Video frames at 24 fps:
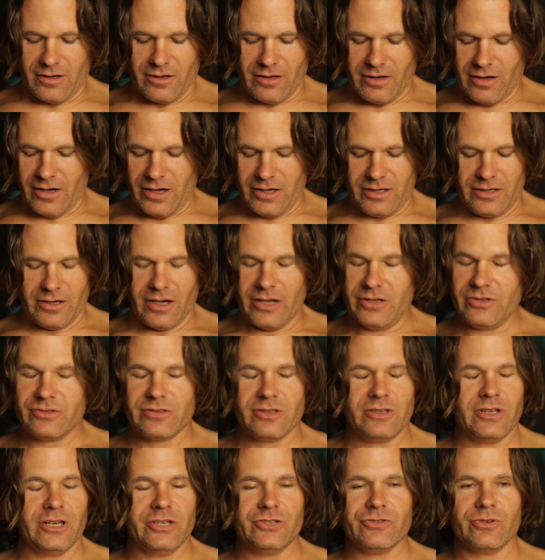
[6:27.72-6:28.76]
I used to
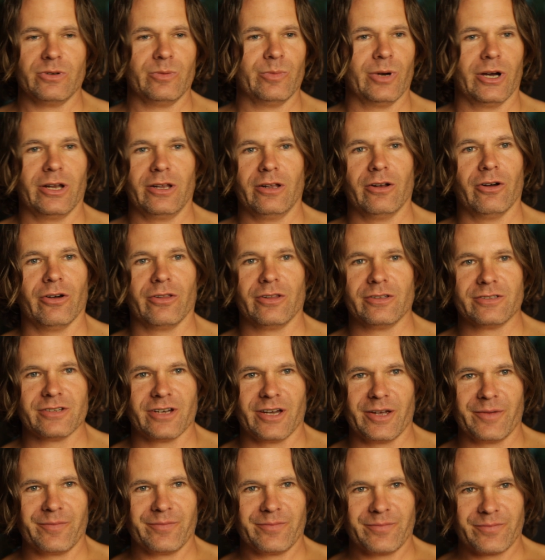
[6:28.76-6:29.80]
daydream about it all the
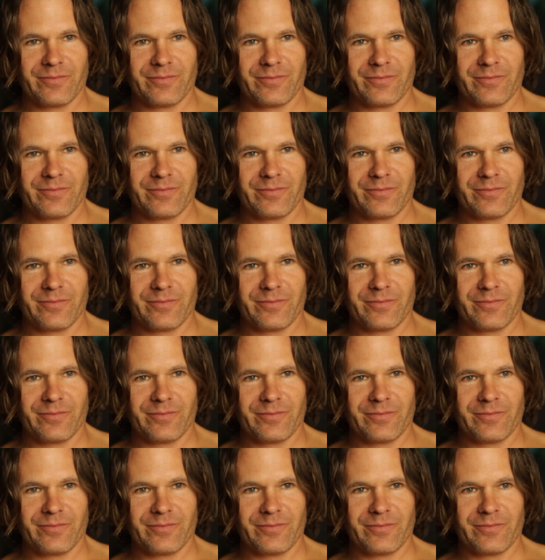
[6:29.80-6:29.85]
time,